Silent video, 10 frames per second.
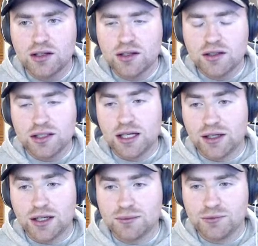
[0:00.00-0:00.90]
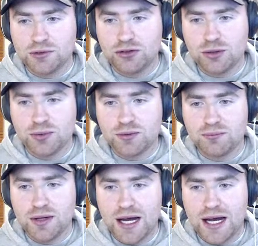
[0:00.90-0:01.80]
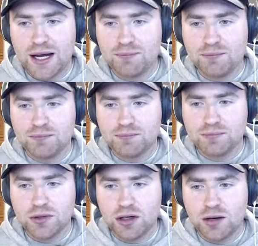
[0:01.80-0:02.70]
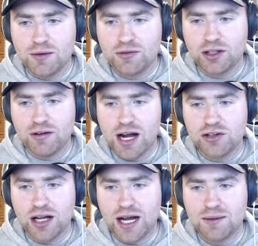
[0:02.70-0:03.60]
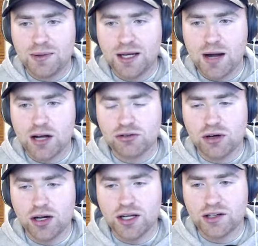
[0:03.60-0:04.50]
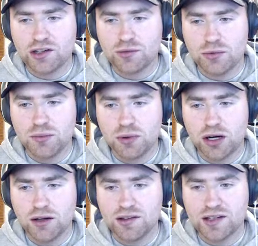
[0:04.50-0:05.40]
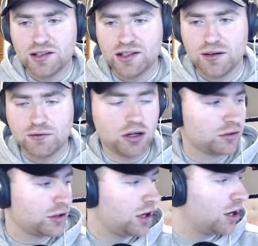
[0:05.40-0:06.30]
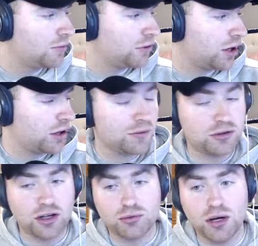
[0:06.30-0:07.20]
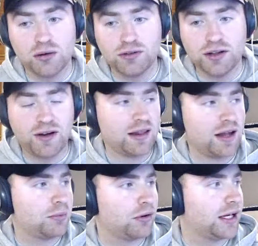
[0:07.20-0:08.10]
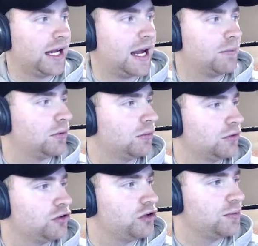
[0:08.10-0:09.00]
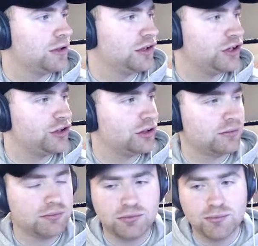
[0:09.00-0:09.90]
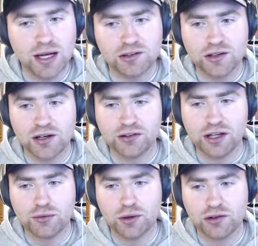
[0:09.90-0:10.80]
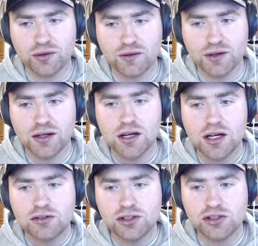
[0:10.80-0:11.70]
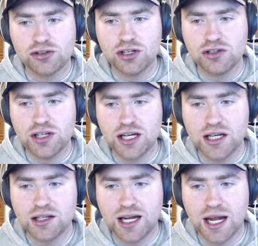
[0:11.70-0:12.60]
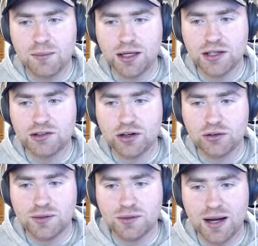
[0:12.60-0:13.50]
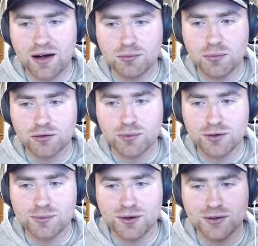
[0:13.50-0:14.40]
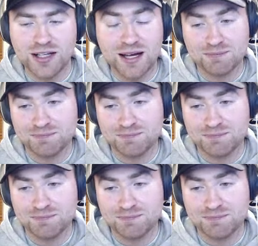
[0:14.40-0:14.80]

Yeah, I know, stupid. I'm absolutely raging. I hate being a Marshall owner, says Moonboy. I hope the Saints get flogged. I hope so as well for the fact they brought in Campbell. Stupid decision. Makes no sense whatsoever. Just tuned in. Campbell in. Salty Bales. Moz. Yep.